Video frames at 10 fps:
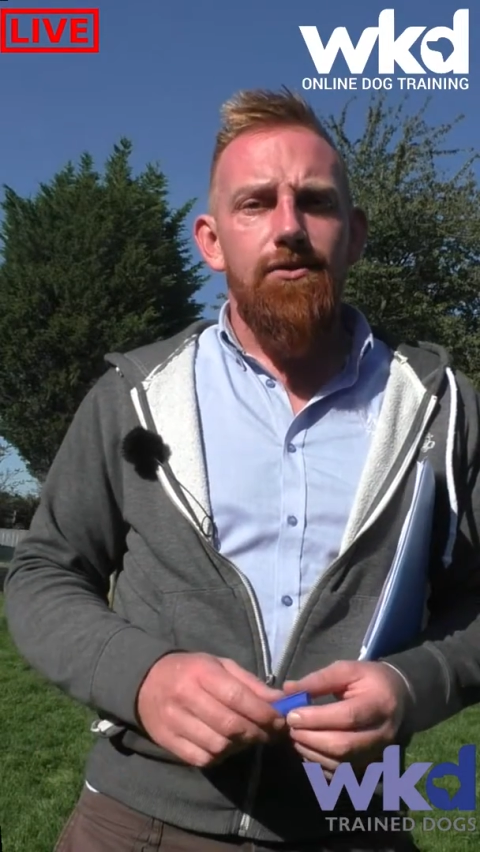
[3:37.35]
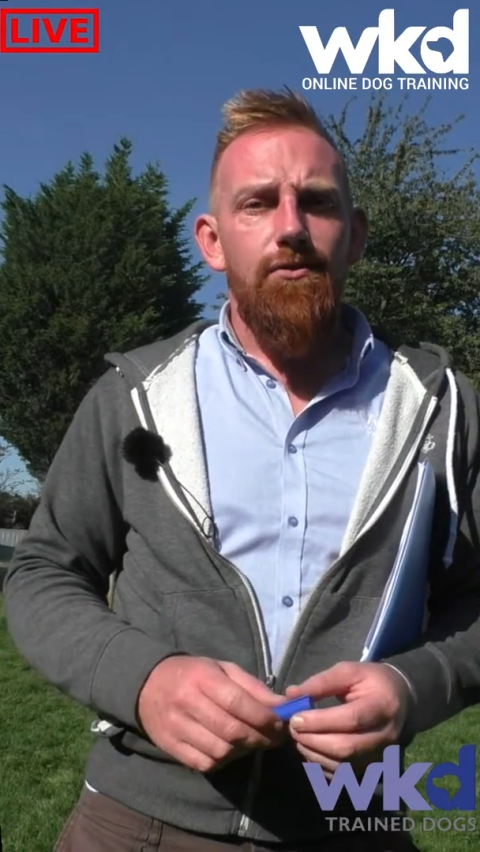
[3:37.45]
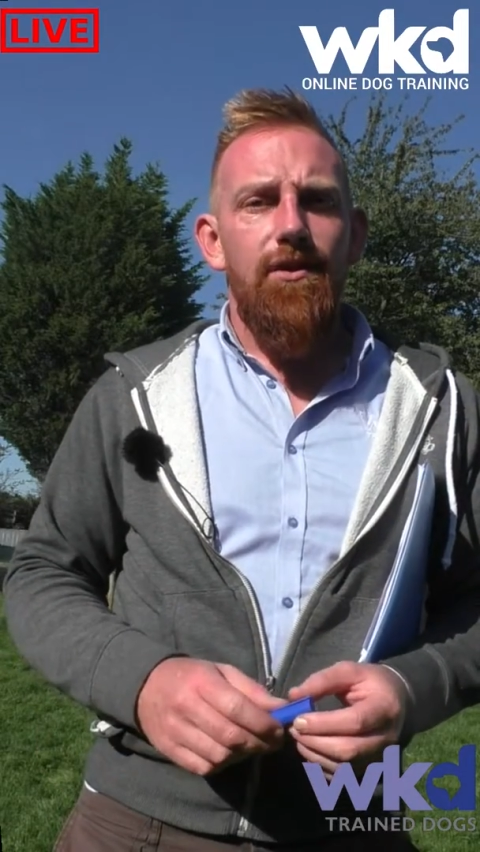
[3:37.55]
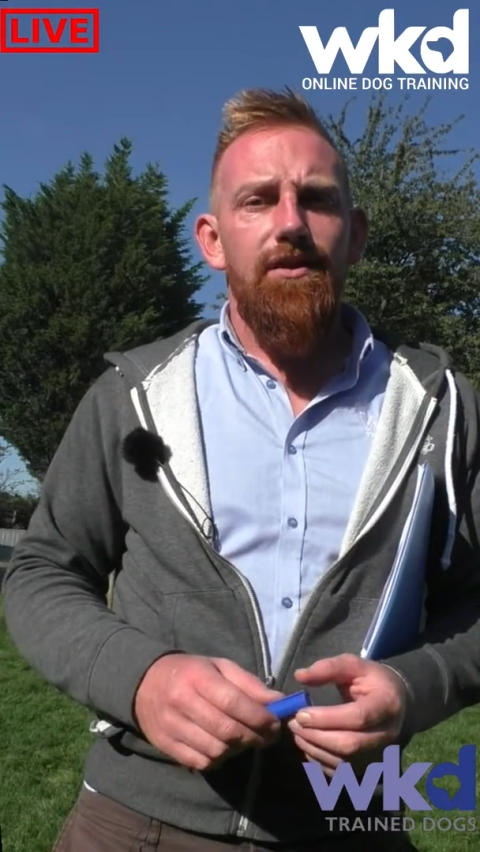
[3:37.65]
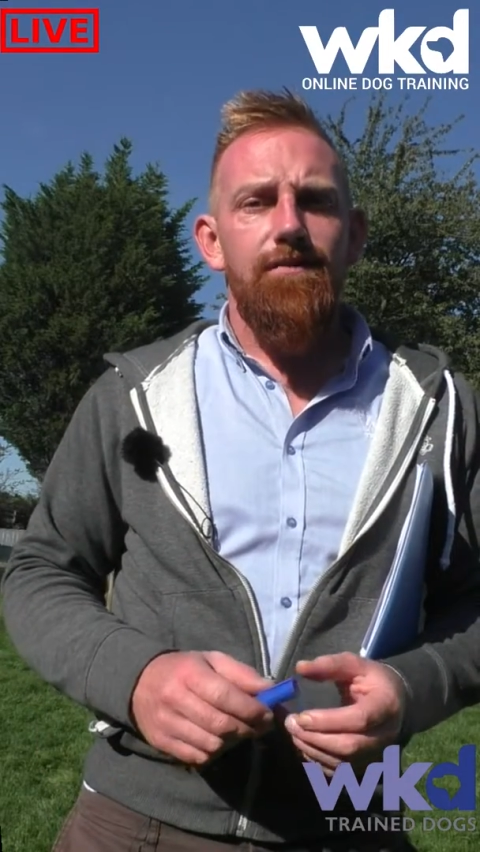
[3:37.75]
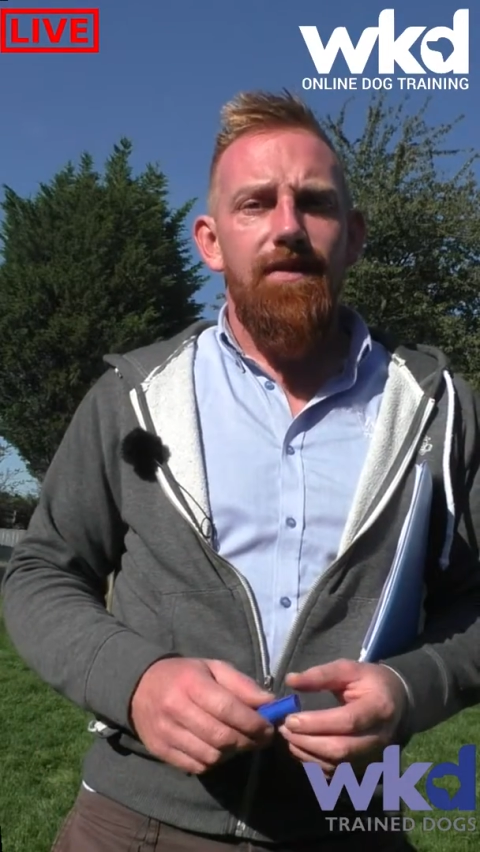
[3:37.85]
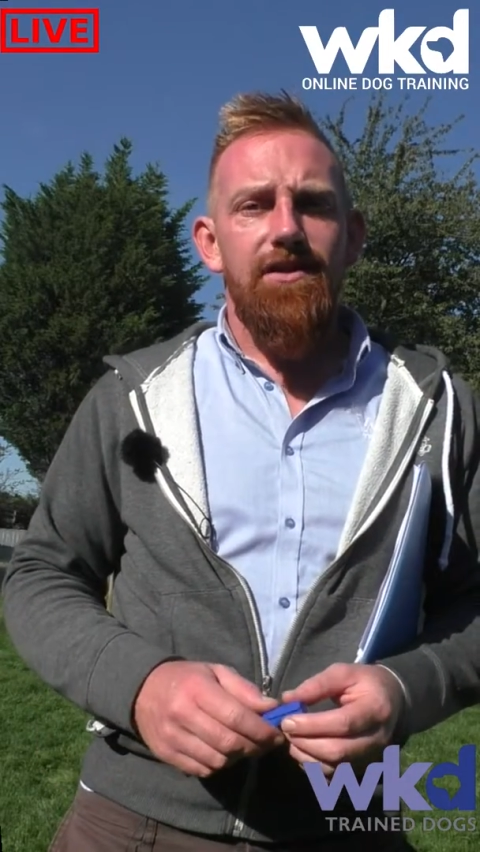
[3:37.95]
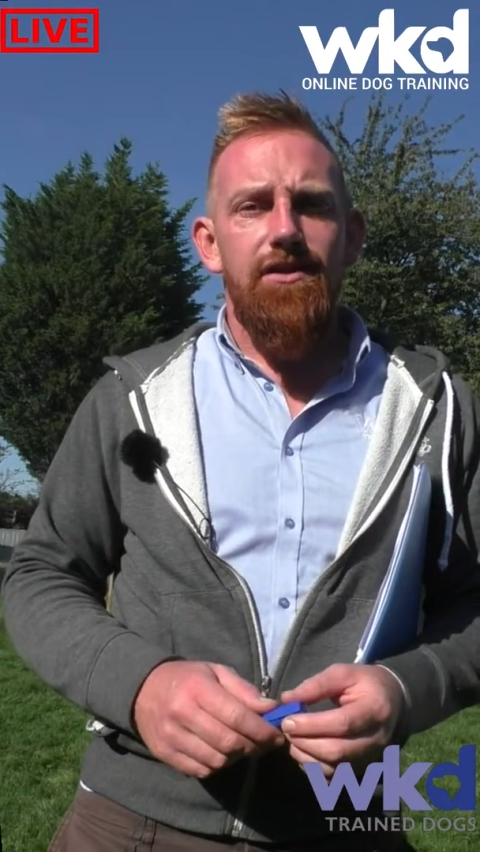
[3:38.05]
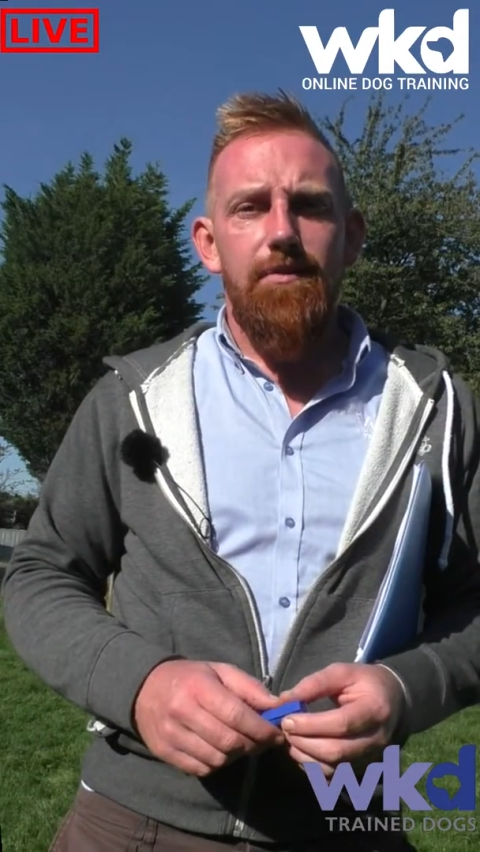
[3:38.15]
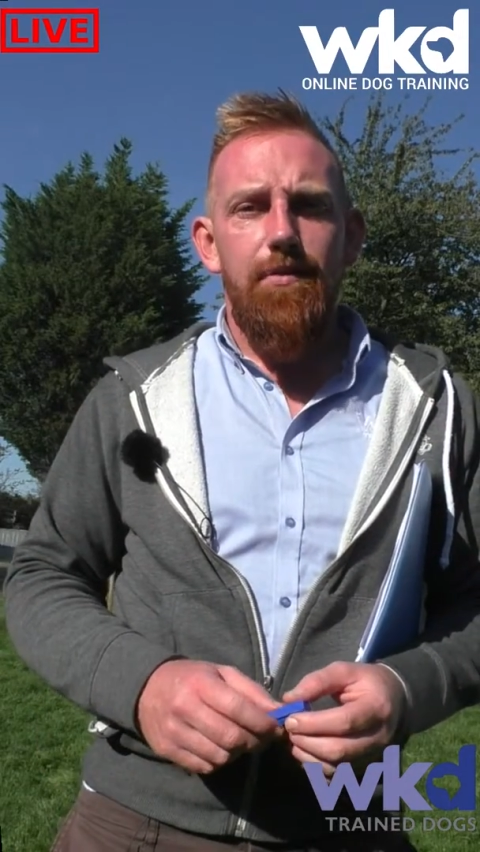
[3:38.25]
sorted as
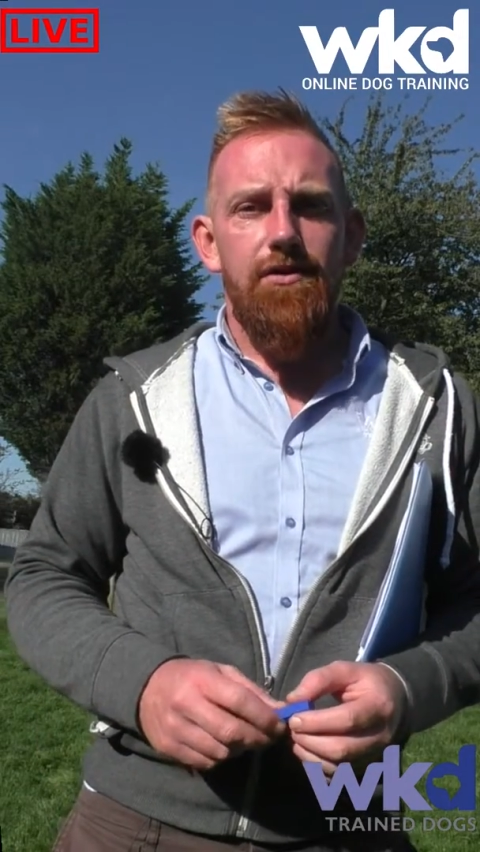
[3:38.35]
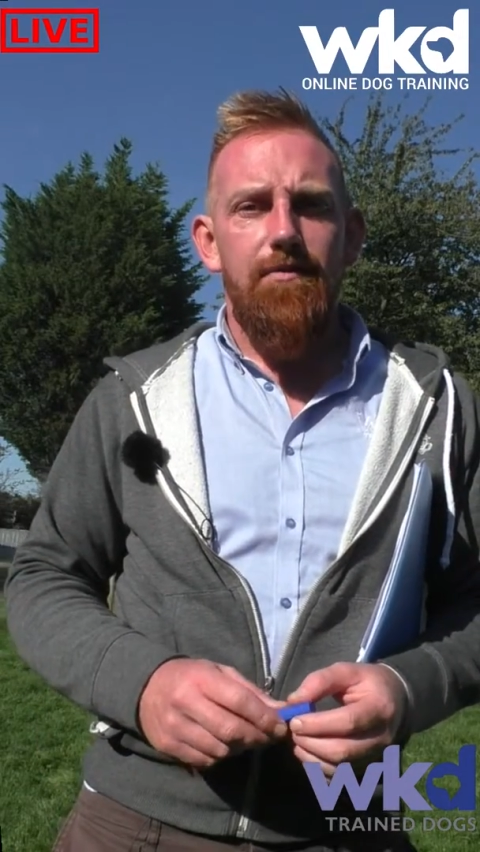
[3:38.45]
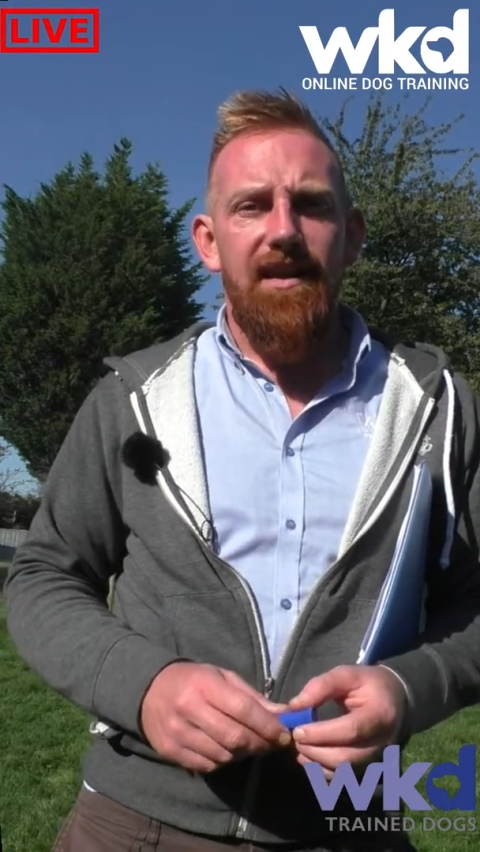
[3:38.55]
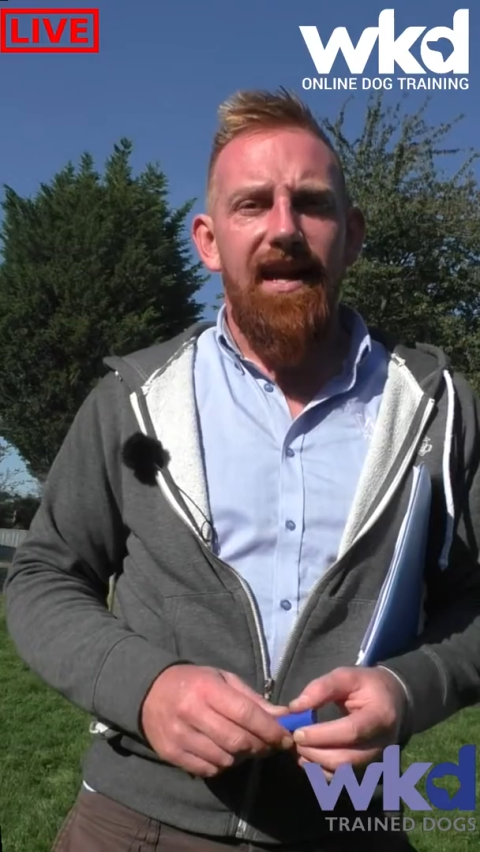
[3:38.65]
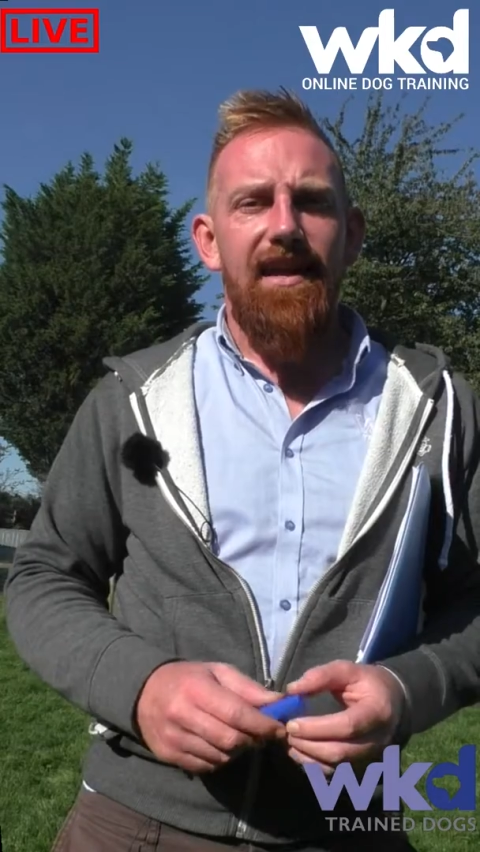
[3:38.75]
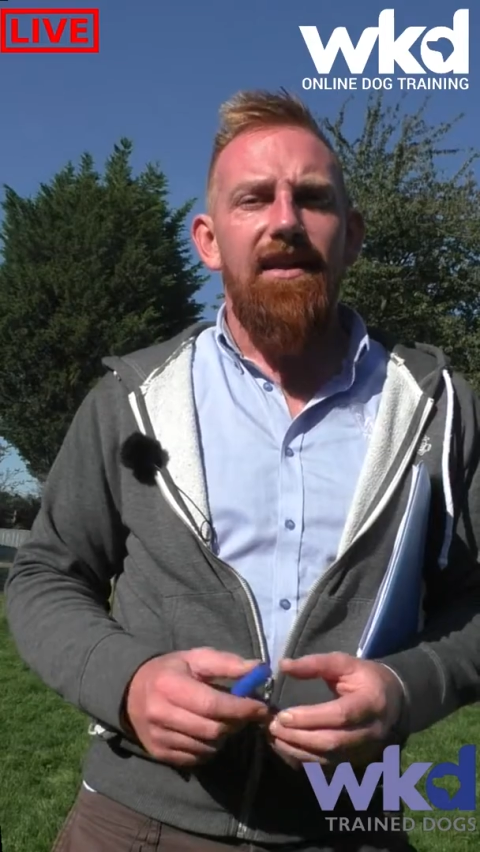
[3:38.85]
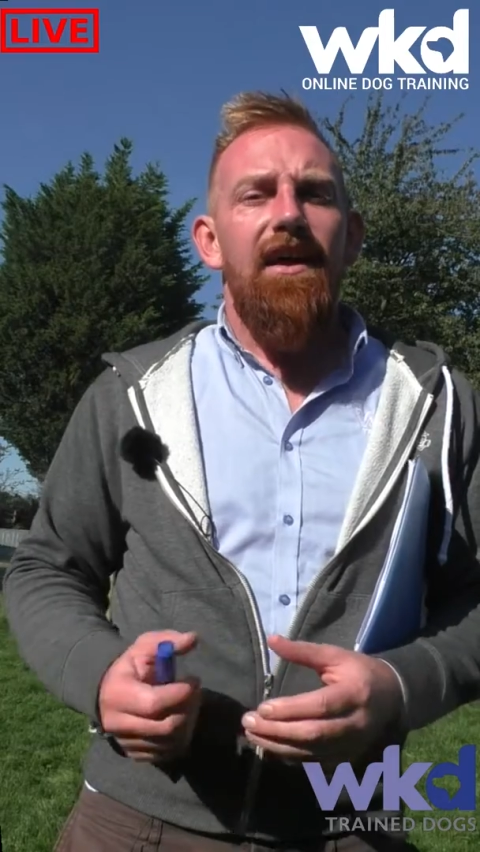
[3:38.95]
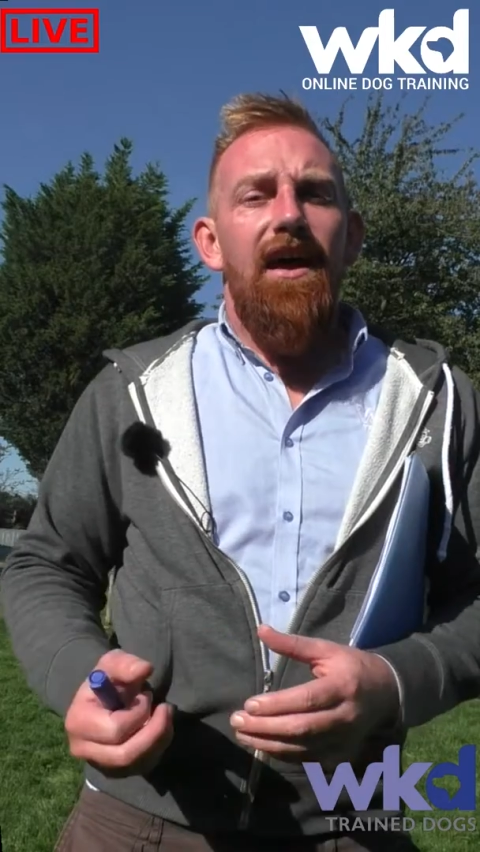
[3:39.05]
fast as you possibly can,